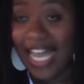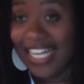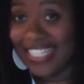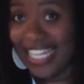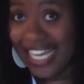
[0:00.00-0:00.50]

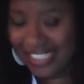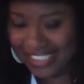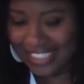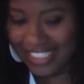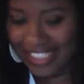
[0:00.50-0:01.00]

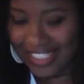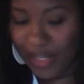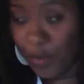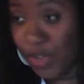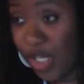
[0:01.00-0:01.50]

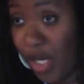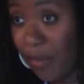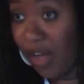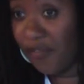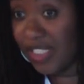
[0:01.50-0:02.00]
Lastly, we'll talk
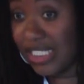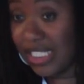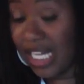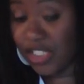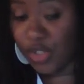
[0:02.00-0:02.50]
about
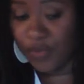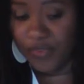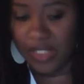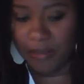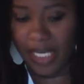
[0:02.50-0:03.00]
physiological
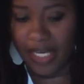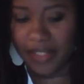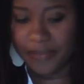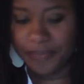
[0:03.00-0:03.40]
feedback.